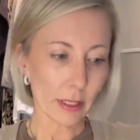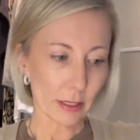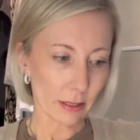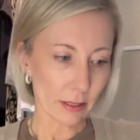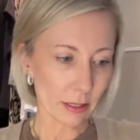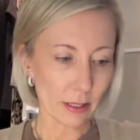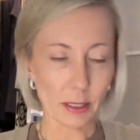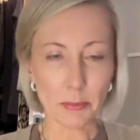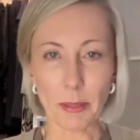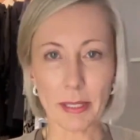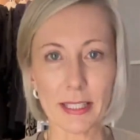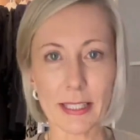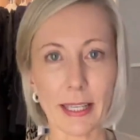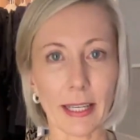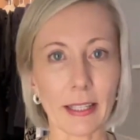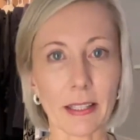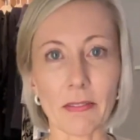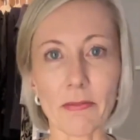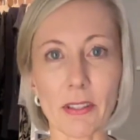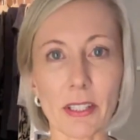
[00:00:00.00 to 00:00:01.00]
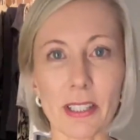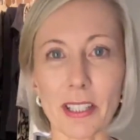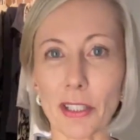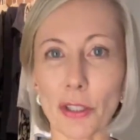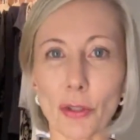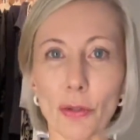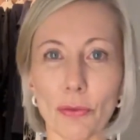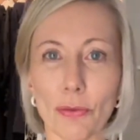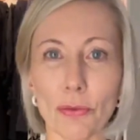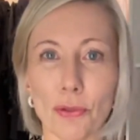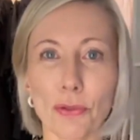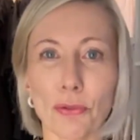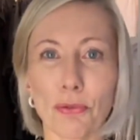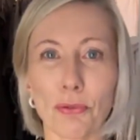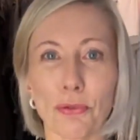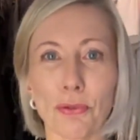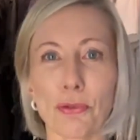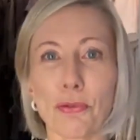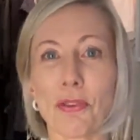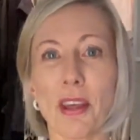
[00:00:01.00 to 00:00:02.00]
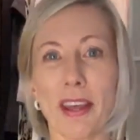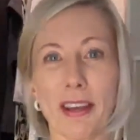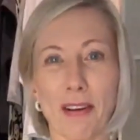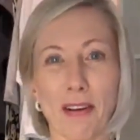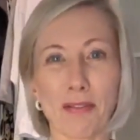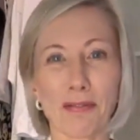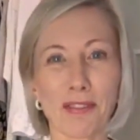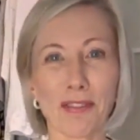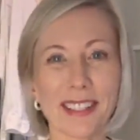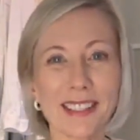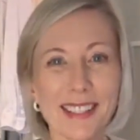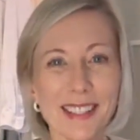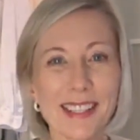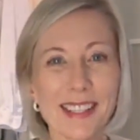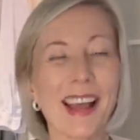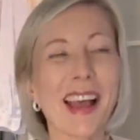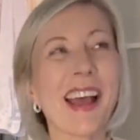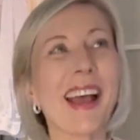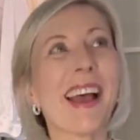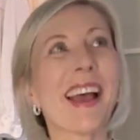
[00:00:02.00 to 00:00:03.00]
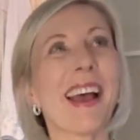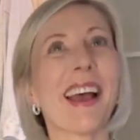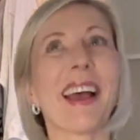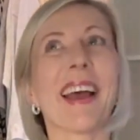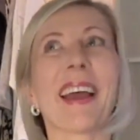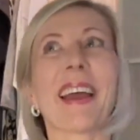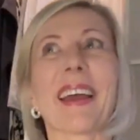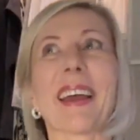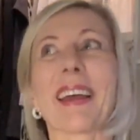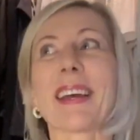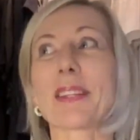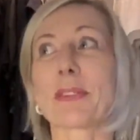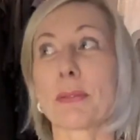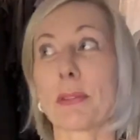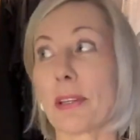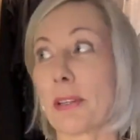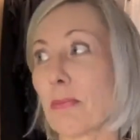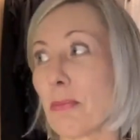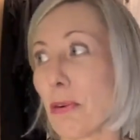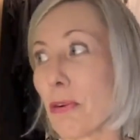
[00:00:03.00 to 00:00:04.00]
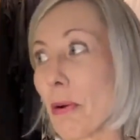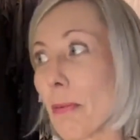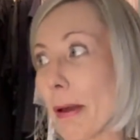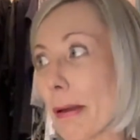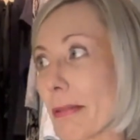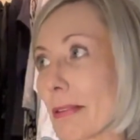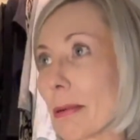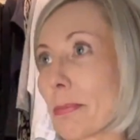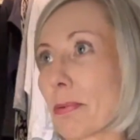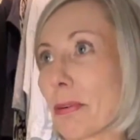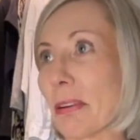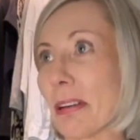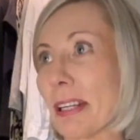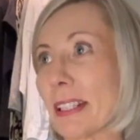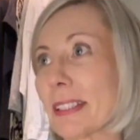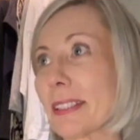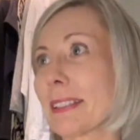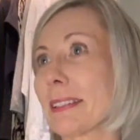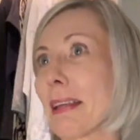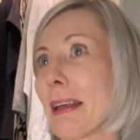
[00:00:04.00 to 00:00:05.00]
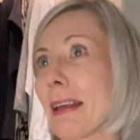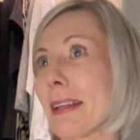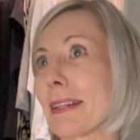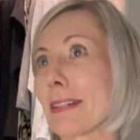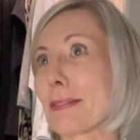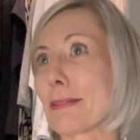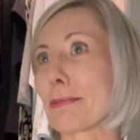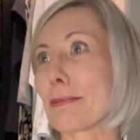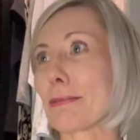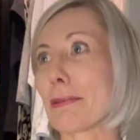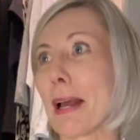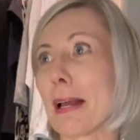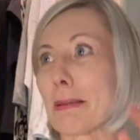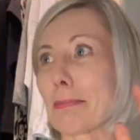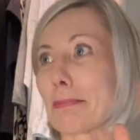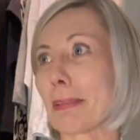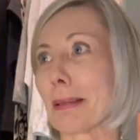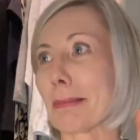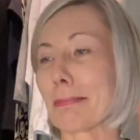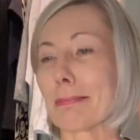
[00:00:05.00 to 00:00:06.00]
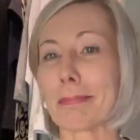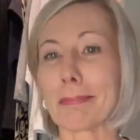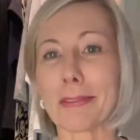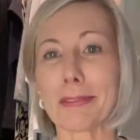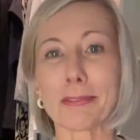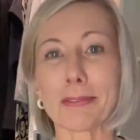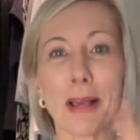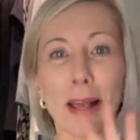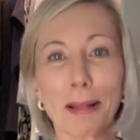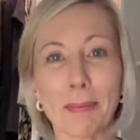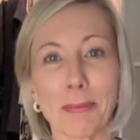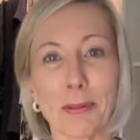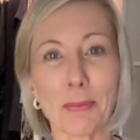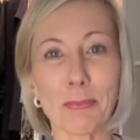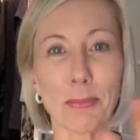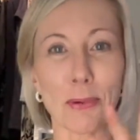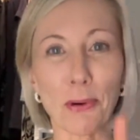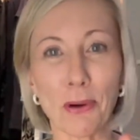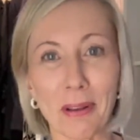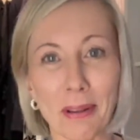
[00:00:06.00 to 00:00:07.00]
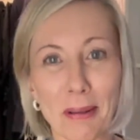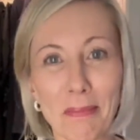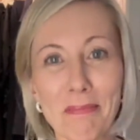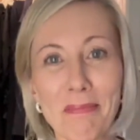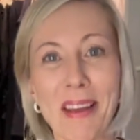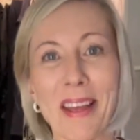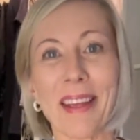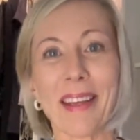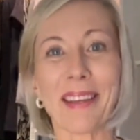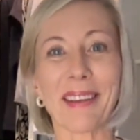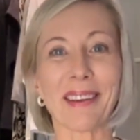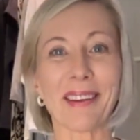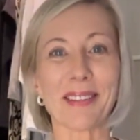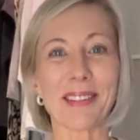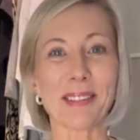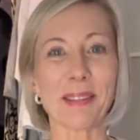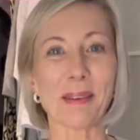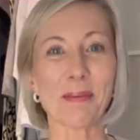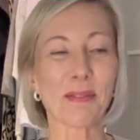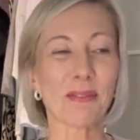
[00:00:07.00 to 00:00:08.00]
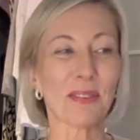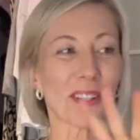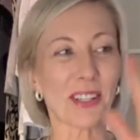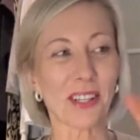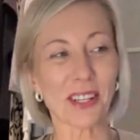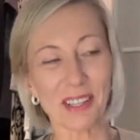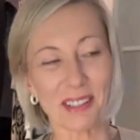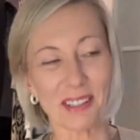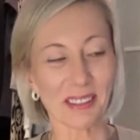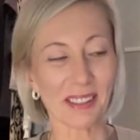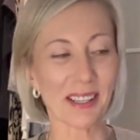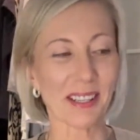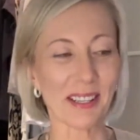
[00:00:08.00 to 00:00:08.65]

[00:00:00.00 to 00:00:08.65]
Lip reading: it's my second visit to that office to learn more about their products and to help onboard them on some of our